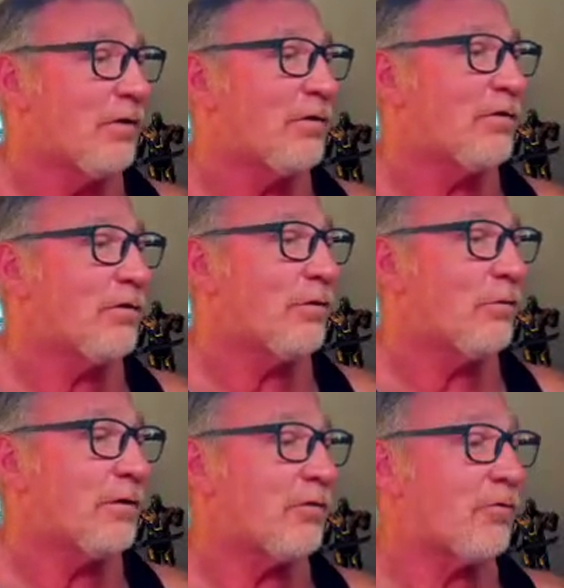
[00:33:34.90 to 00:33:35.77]
So with
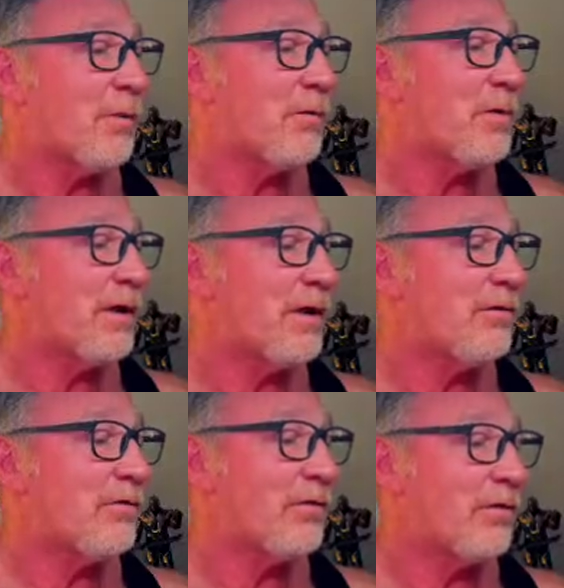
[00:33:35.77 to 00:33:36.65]
the speed
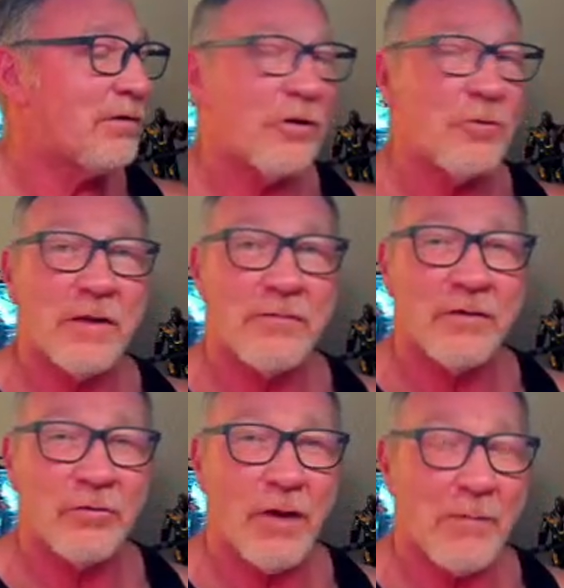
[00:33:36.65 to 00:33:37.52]
paints, a little bit of a
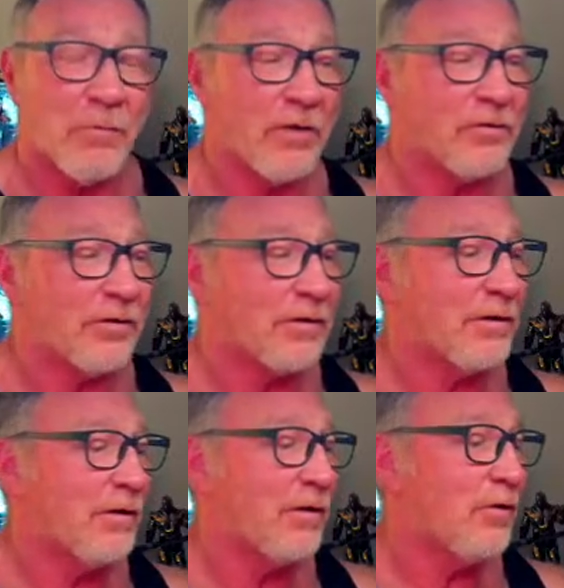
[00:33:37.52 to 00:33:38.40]
dry brushing
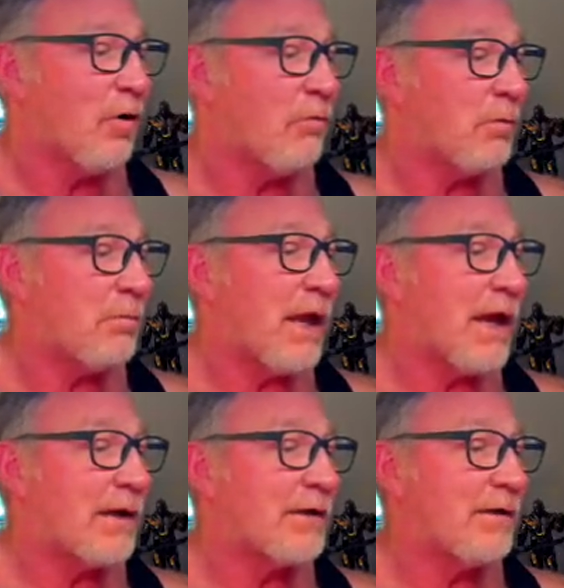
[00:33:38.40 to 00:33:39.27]
over black,